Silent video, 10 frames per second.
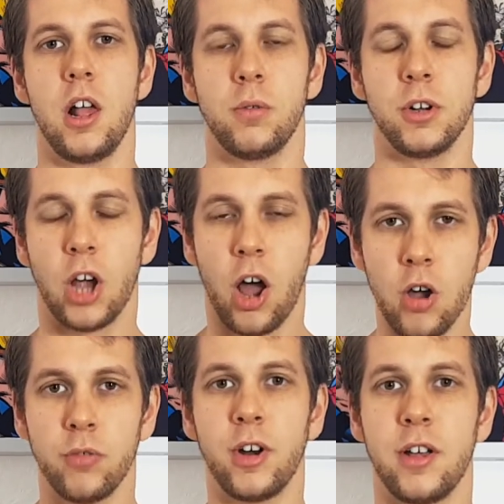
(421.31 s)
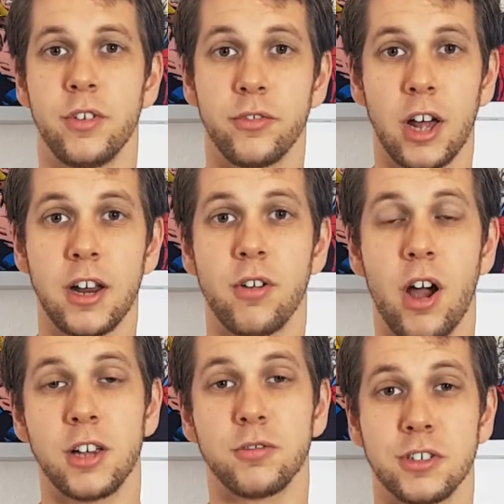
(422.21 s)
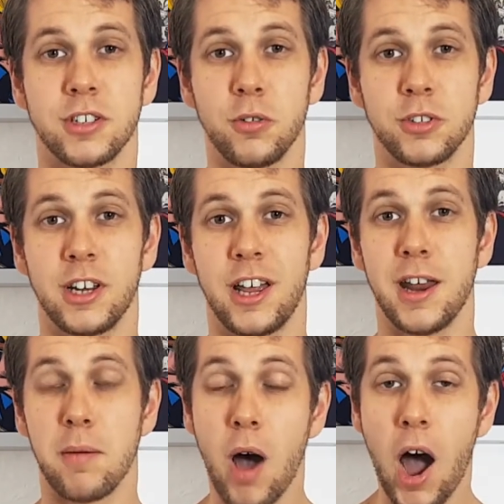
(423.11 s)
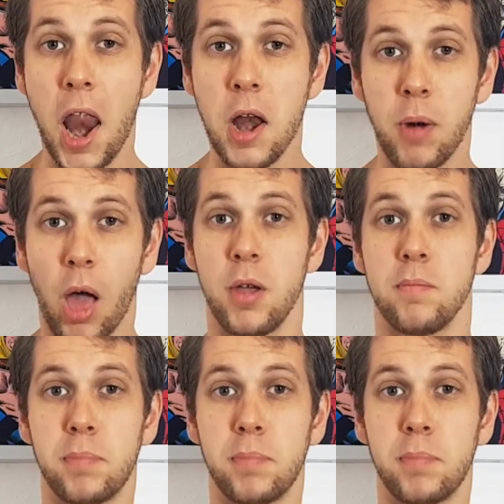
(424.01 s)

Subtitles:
which hopefully, if you've done it right, has resulted in a mind-blowing